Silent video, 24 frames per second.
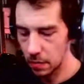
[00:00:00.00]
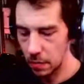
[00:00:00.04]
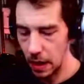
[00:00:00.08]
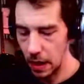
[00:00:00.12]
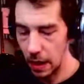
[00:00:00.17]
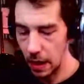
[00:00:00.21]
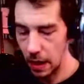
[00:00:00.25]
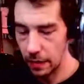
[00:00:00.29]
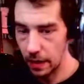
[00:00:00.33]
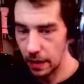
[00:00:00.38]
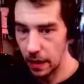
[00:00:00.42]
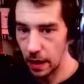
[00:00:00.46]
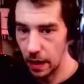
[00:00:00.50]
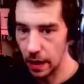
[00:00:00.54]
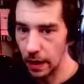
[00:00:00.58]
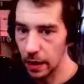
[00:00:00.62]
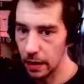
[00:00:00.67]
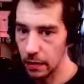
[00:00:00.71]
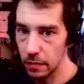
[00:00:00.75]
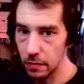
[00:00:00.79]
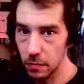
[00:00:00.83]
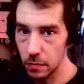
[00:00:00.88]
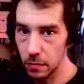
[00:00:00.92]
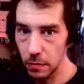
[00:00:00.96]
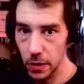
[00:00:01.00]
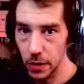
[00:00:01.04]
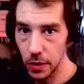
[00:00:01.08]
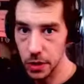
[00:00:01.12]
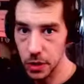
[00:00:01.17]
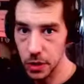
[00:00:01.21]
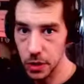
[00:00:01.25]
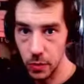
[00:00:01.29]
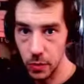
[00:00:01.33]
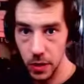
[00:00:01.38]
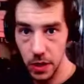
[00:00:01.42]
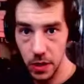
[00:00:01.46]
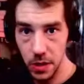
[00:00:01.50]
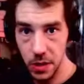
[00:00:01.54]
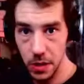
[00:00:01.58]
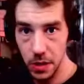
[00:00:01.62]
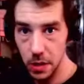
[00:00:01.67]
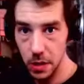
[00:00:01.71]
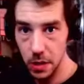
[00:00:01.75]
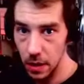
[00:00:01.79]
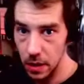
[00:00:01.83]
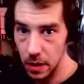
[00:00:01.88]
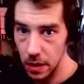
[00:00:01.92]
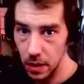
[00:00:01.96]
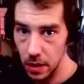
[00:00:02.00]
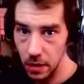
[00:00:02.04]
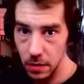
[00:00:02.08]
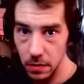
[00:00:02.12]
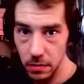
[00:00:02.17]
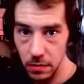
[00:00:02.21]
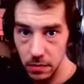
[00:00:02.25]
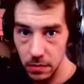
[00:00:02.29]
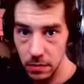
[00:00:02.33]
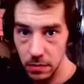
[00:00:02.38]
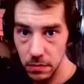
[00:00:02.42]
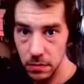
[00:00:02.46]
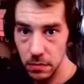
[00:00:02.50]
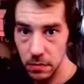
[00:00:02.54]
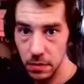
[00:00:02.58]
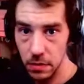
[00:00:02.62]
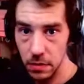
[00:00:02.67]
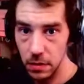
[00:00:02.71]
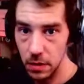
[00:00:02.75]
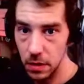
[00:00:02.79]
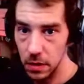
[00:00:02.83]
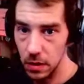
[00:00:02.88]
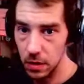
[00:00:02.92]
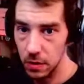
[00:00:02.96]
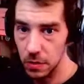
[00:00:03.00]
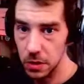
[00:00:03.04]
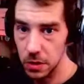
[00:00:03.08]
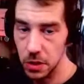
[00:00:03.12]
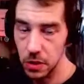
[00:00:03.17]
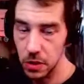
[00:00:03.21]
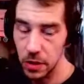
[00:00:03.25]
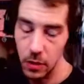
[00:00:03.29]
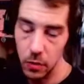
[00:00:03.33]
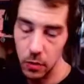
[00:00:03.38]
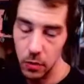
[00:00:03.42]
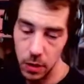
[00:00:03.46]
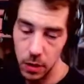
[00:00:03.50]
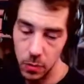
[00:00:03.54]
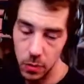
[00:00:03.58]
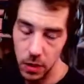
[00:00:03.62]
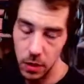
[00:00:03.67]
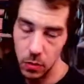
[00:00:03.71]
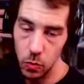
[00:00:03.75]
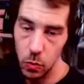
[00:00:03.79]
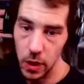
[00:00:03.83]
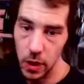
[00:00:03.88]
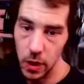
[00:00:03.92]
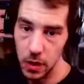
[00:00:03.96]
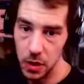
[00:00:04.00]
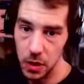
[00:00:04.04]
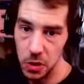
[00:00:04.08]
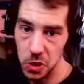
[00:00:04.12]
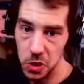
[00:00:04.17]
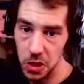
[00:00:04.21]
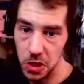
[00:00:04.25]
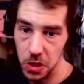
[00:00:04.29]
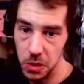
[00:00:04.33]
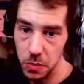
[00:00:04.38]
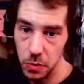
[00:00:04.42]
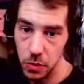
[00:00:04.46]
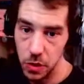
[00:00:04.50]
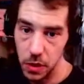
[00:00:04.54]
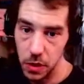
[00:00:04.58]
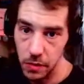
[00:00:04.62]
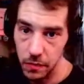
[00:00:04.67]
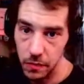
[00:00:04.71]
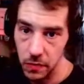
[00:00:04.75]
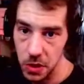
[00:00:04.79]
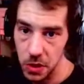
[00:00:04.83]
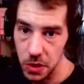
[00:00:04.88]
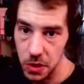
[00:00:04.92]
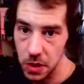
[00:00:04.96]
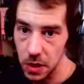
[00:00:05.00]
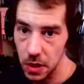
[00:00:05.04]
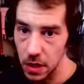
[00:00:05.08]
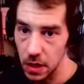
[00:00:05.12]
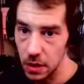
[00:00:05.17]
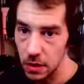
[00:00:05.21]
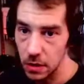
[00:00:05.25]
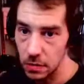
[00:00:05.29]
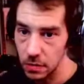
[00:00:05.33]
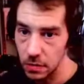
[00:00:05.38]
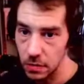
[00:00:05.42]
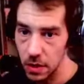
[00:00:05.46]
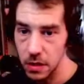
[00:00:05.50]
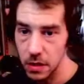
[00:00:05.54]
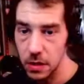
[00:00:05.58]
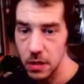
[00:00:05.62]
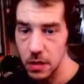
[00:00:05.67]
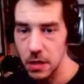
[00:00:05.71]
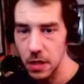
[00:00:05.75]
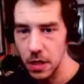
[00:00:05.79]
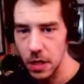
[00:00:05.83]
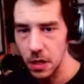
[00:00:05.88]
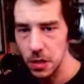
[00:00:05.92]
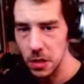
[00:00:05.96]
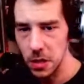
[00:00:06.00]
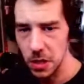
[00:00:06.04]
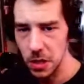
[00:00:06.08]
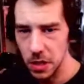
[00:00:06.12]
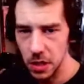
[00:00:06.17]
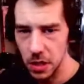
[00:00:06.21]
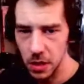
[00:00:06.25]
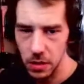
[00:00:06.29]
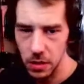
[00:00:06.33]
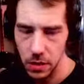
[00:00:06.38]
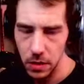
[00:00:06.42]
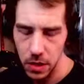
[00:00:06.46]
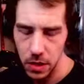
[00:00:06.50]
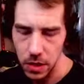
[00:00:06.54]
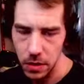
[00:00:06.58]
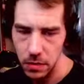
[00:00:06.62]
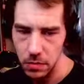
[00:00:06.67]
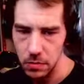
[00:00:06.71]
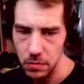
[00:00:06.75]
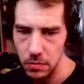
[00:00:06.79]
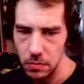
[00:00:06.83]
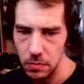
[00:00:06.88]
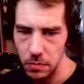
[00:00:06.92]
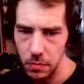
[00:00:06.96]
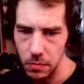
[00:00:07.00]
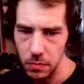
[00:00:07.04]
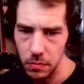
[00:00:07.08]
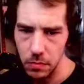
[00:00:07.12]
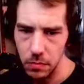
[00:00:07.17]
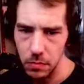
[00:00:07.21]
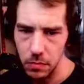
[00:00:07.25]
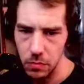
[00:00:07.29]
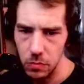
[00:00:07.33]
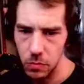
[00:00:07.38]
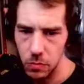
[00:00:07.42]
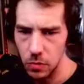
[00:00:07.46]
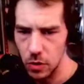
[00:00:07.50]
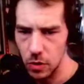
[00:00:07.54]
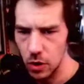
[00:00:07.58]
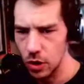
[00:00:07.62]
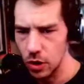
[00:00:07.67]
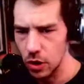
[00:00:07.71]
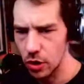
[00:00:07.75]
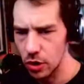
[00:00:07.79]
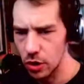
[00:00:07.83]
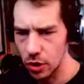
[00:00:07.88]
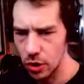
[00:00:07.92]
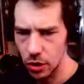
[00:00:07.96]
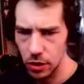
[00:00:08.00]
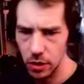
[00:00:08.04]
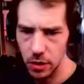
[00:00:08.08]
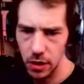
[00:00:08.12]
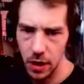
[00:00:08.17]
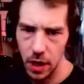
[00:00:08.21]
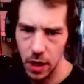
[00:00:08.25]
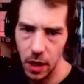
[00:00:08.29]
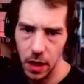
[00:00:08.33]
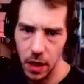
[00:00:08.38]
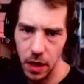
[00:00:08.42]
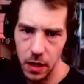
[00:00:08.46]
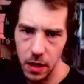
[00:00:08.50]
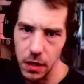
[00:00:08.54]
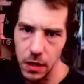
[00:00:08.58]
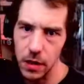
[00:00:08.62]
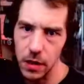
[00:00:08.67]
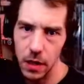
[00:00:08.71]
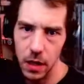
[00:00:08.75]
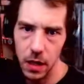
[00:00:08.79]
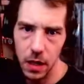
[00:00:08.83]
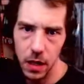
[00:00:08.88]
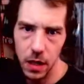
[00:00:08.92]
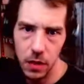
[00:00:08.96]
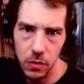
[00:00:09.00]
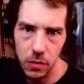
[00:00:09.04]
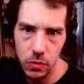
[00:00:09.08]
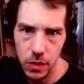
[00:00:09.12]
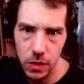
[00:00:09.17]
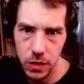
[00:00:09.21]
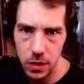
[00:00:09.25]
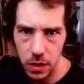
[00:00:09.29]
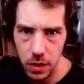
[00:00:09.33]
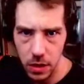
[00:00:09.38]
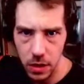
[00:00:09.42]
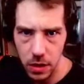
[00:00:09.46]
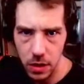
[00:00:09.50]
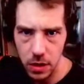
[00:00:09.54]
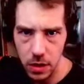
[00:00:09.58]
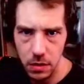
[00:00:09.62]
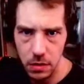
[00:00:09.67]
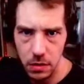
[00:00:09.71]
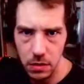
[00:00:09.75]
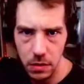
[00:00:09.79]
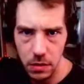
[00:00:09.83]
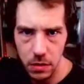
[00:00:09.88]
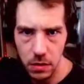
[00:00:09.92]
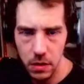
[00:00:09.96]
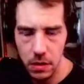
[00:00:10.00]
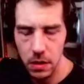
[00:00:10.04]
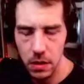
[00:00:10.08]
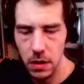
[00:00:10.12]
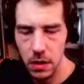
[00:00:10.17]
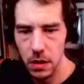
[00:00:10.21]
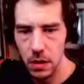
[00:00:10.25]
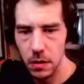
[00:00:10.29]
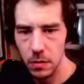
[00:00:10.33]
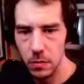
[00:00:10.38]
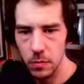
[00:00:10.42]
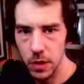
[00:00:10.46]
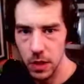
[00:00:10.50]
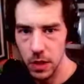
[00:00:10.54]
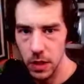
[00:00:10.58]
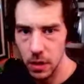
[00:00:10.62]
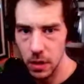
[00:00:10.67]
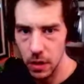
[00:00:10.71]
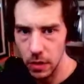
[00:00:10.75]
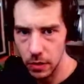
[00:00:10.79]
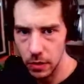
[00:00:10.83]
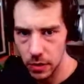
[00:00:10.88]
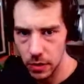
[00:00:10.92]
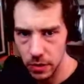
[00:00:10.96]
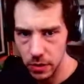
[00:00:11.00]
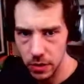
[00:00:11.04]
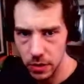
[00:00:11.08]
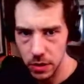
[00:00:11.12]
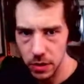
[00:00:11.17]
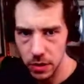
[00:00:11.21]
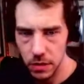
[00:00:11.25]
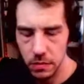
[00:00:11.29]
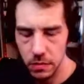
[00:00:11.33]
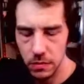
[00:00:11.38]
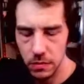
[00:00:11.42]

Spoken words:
And then most recently, so that would have been witnesses previously that didn't necessarily earn anything in return, but I learned.